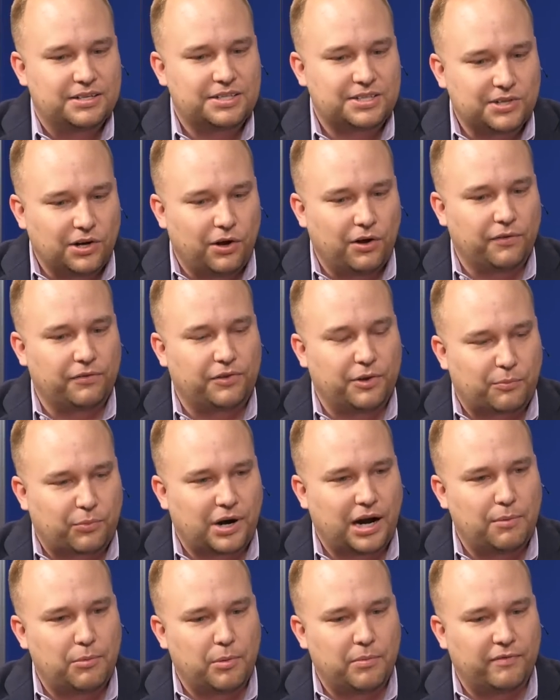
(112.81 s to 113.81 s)
solves the
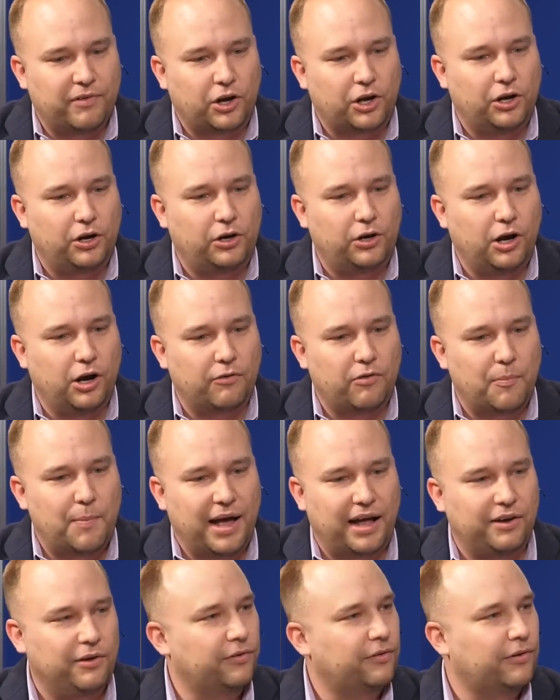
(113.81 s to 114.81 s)
problem of a
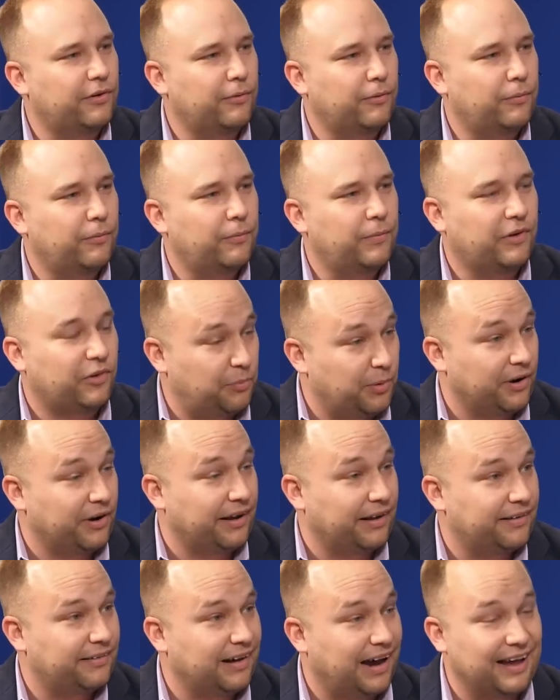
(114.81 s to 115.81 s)
bad user
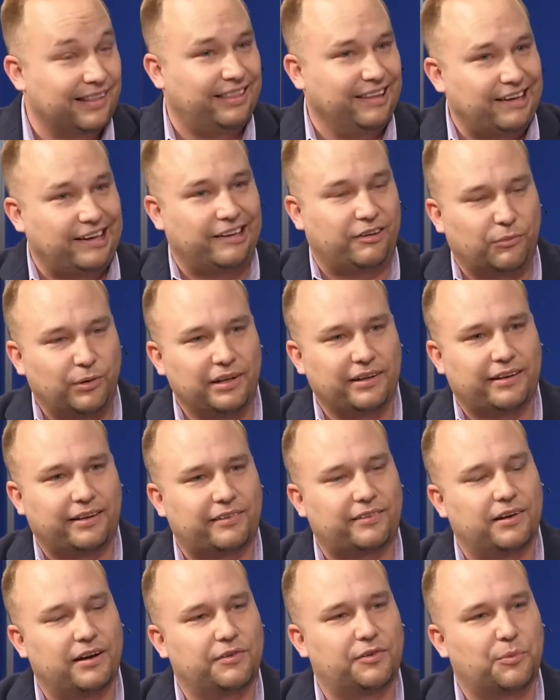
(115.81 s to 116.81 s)
experience. I think it
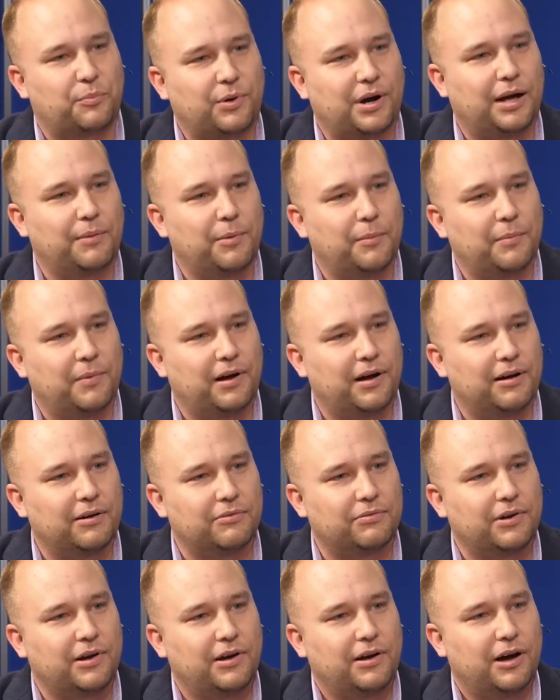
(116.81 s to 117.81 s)
really solves the problem
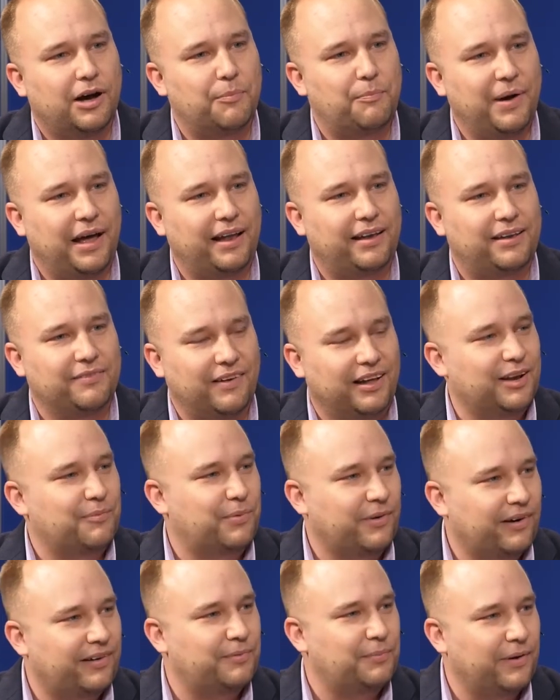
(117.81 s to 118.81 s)
of a bad
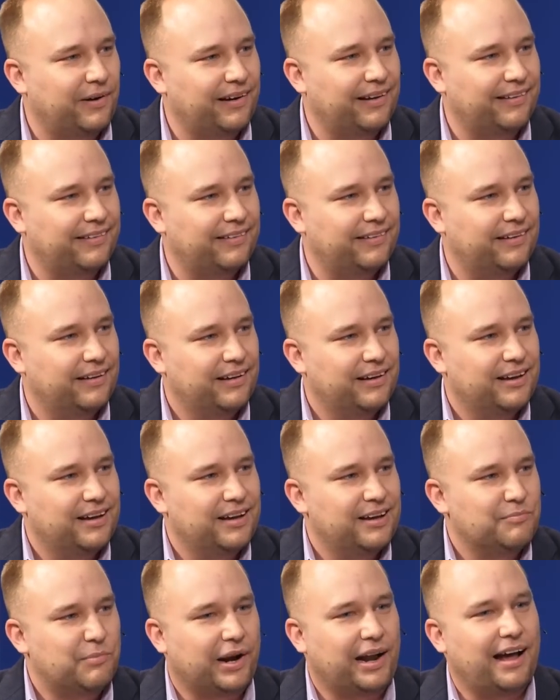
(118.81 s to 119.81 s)
developer experience.
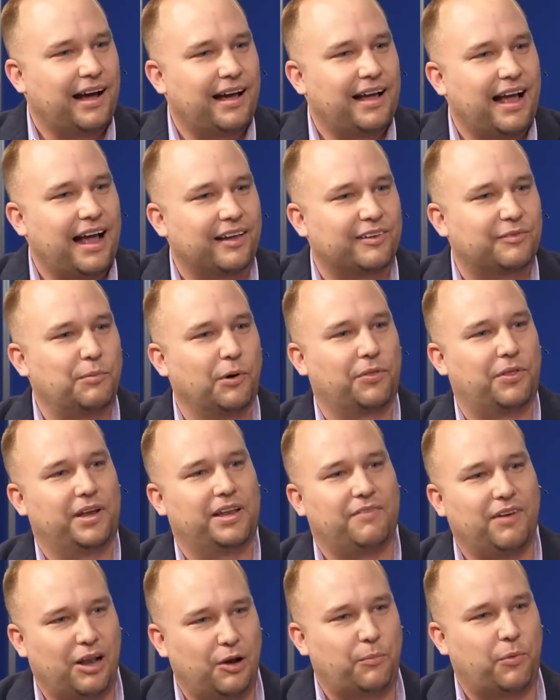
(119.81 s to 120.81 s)
But I, as both a
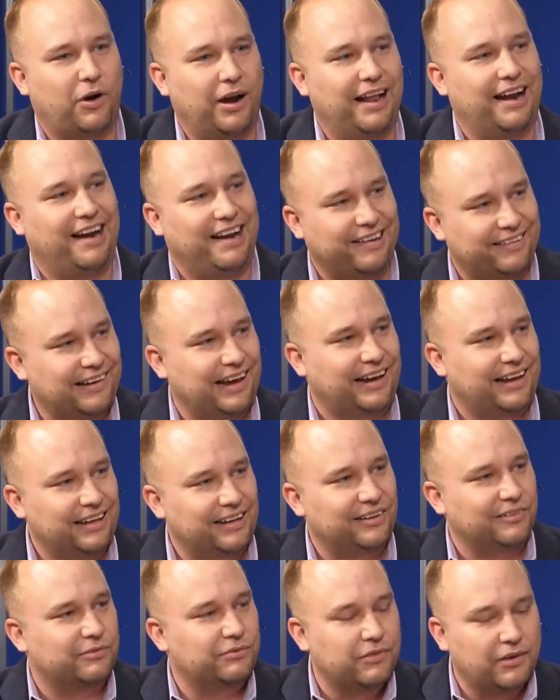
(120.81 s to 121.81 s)
developer and an
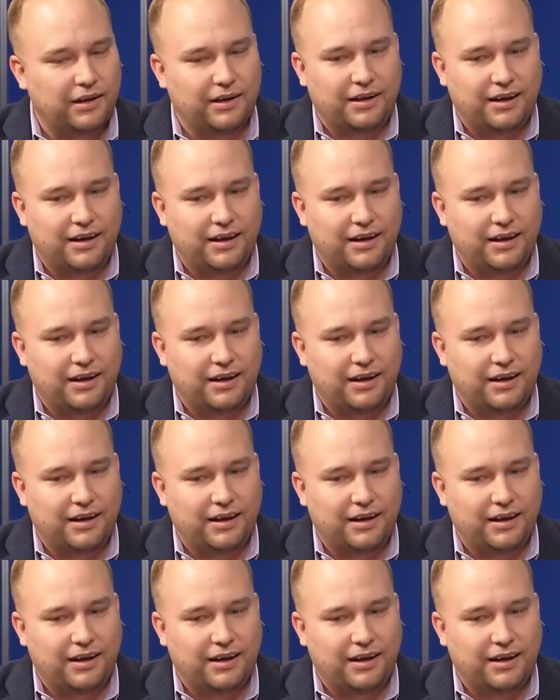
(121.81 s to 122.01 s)
executive,